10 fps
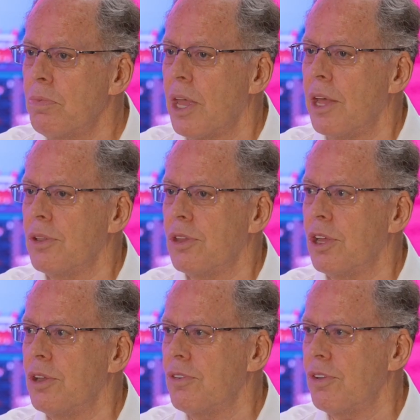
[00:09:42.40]
and
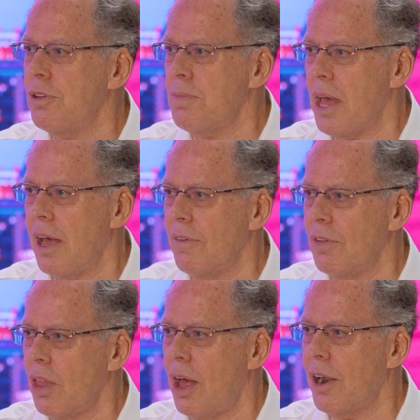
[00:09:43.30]
didn't seem to have a
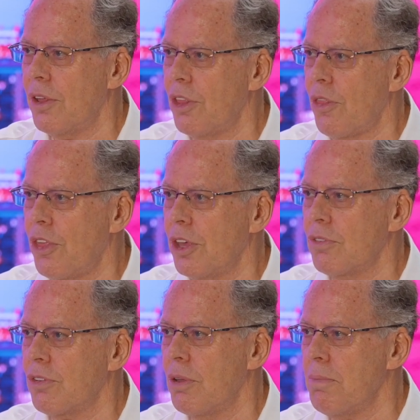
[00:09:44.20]
lot of the
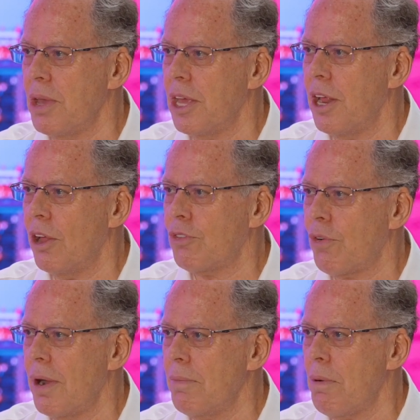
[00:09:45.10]
things that made
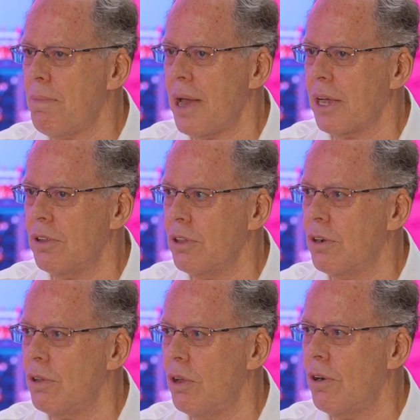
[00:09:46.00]
eltrombopag a
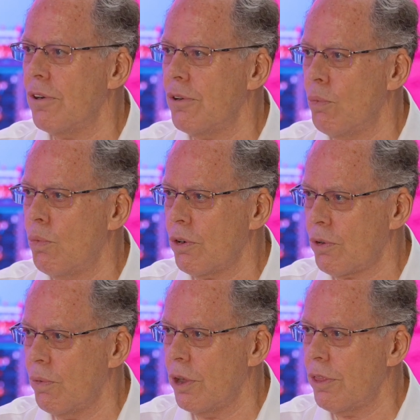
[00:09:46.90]
little hard to
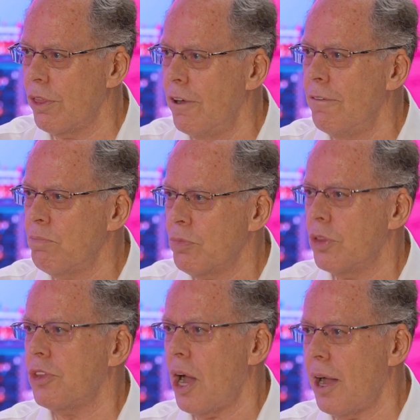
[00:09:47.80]
work with,
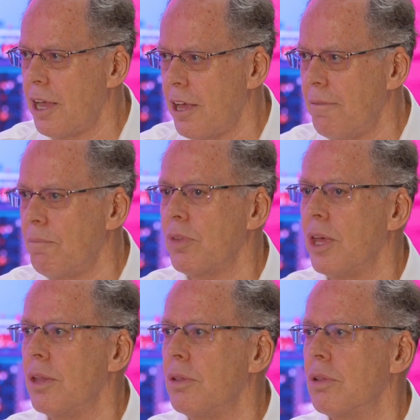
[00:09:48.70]
diet
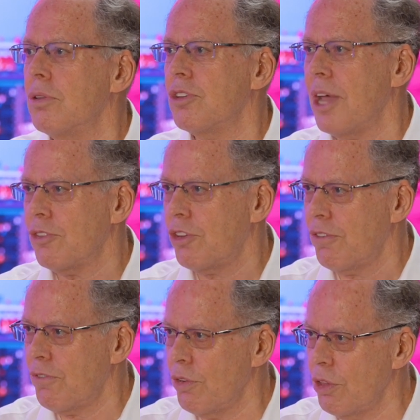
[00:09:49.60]
and
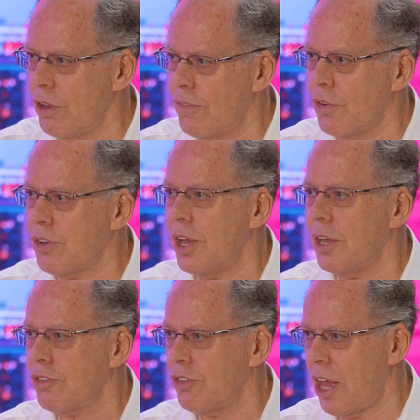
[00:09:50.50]
testing for liver
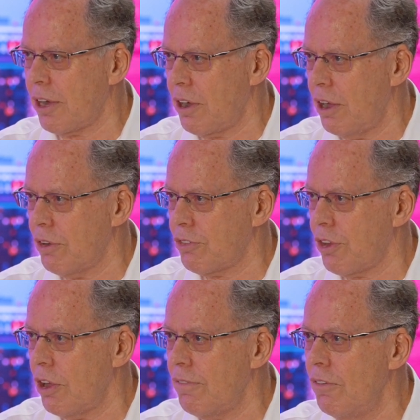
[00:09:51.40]
tests, that kind of
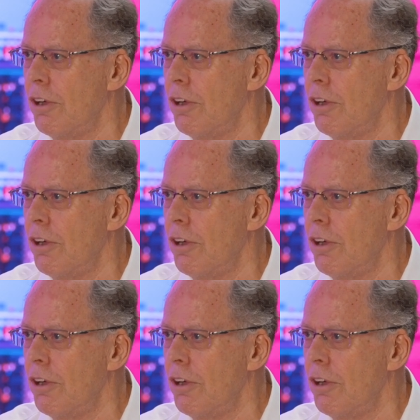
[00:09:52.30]
stuff.